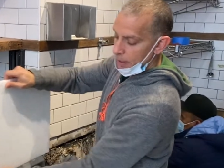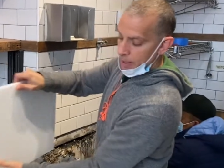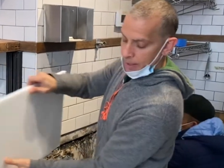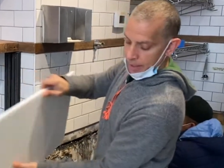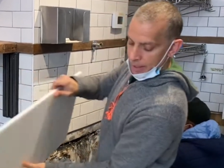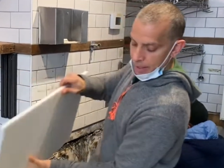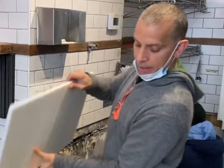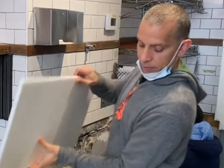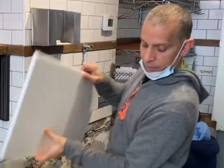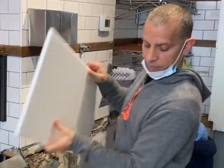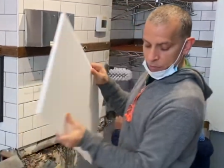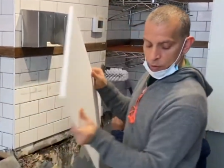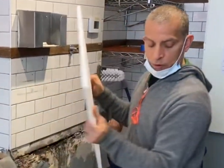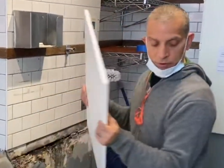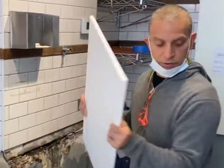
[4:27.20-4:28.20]
And of
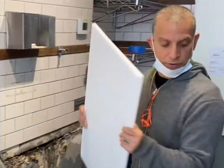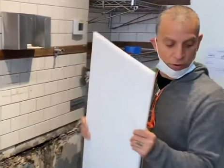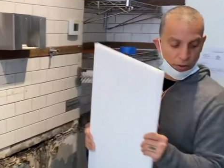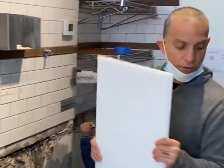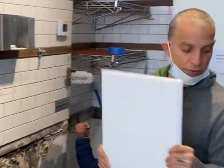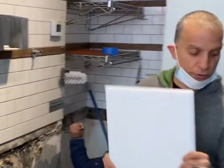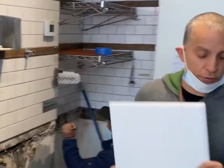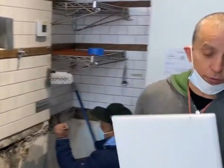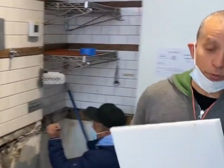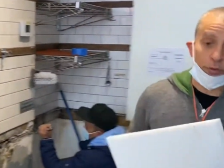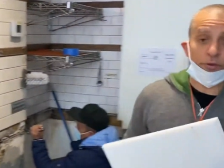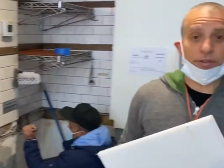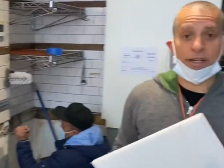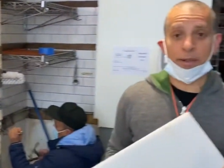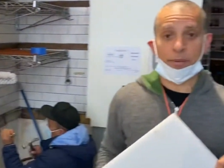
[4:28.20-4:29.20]
course, all the
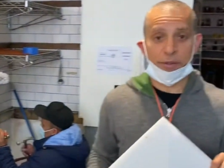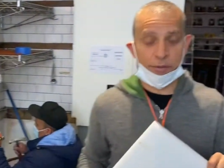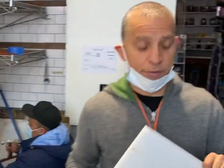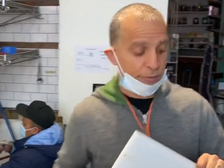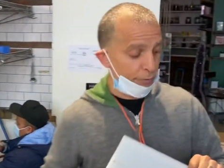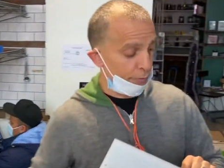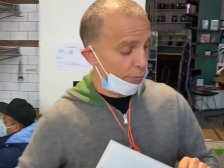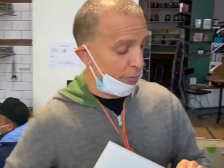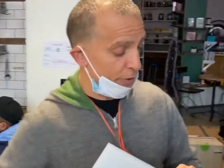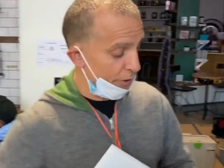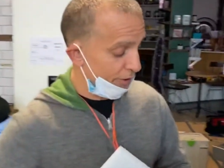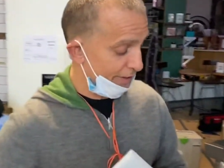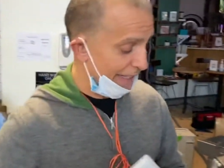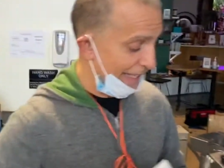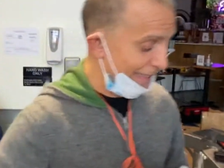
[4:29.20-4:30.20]
screws that we use will be
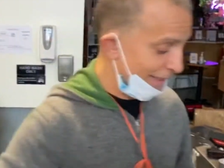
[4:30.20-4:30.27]
stainless